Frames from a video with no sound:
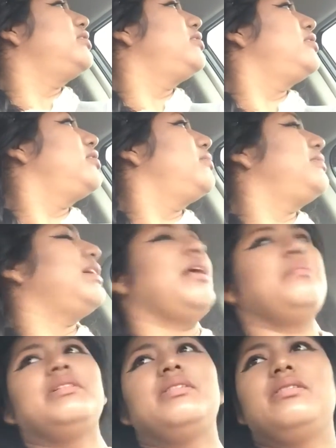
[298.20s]

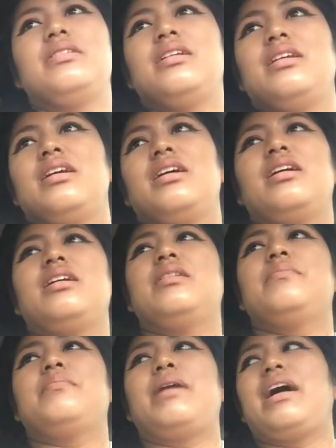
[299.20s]
sometimes
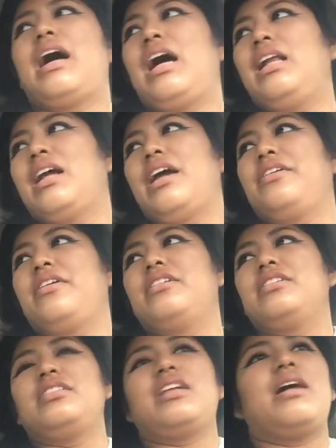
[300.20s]
my eyeliner
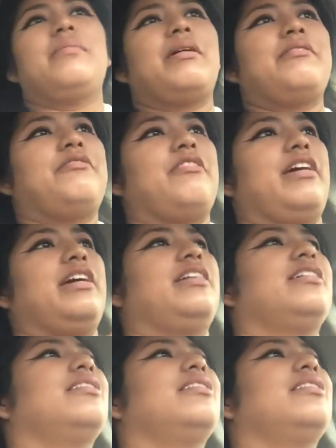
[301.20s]
is not my friend.